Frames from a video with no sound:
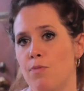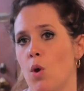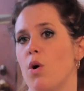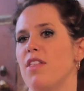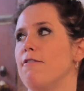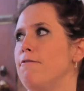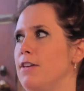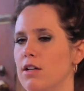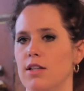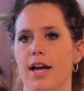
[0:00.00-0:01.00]
where they
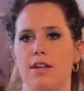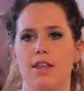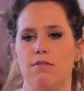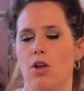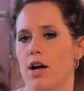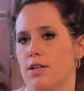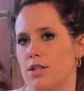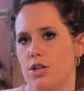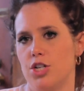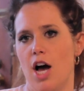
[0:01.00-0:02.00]
feel like they've lost
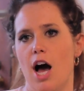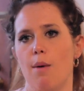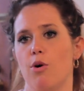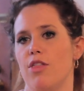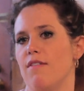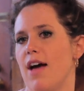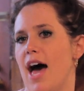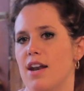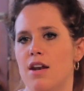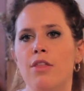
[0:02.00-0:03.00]
their job or they've had
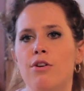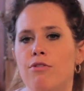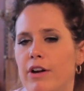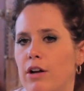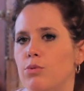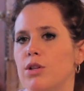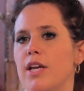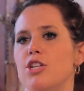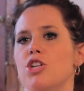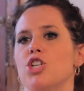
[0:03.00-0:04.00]
another failed
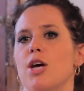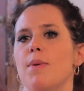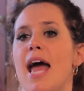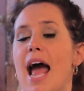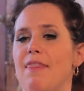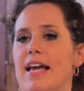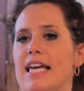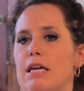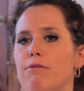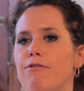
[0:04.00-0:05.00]
relationship and they
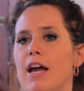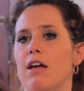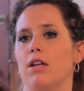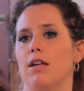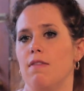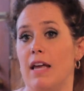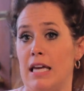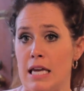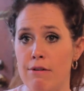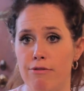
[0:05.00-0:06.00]
keep failing and they
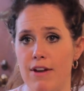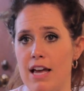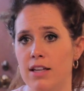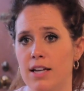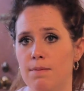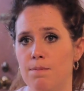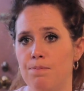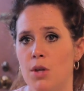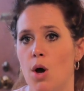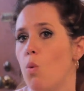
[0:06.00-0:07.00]
keep failing.
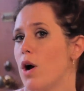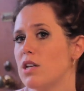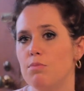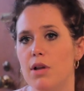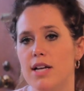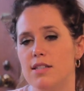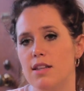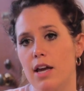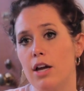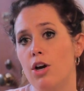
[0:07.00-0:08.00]
Where's a place that they
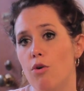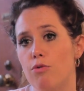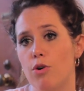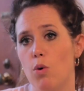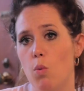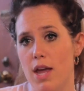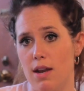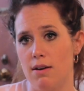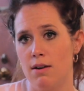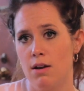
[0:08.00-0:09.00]
can go for a
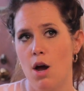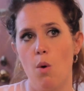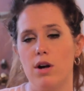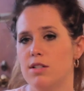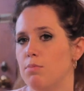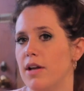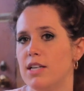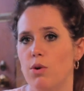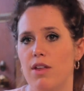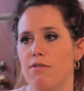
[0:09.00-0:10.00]
win? Where's a place
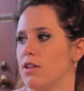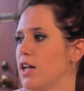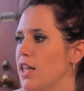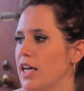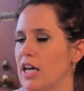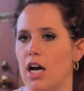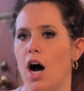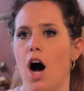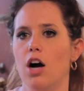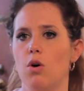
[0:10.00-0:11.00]
where they feel like they can
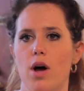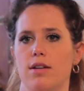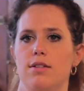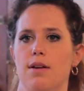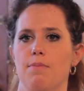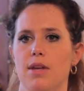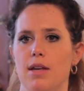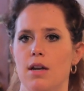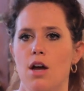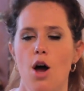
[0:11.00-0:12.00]
conquest something?
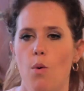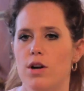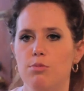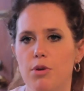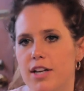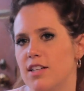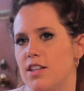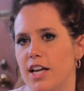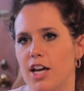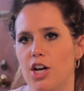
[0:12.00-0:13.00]
Where's a place that
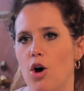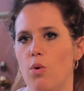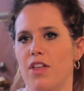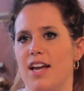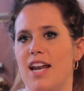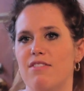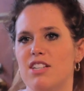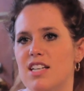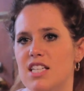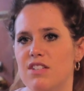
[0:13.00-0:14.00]
they can go where they can have a
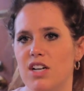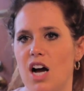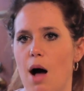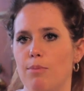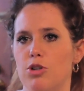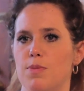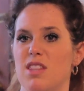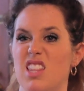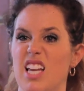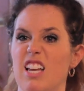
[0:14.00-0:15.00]
sense of accomplishment,
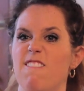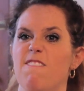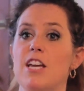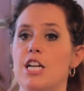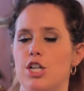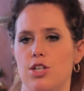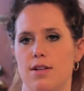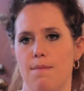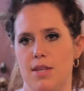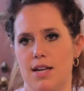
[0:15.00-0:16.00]
that they can finish
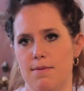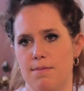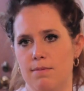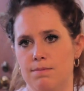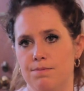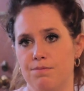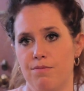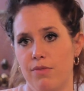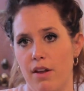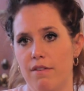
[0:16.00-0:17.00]
something?
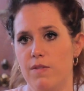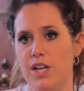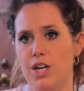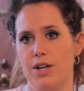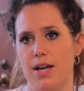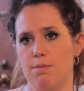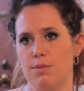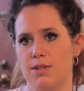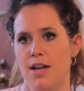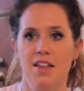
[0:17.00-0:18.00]
Video
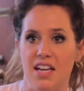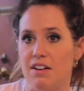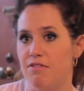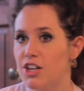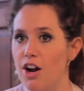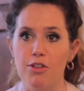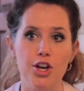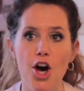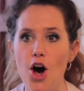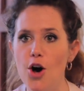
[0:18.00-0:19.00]
games. They can figure out the
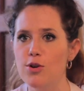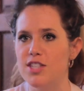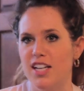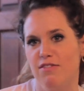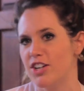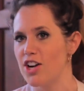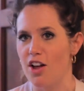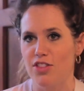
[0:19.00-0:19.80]
codes, they can figure out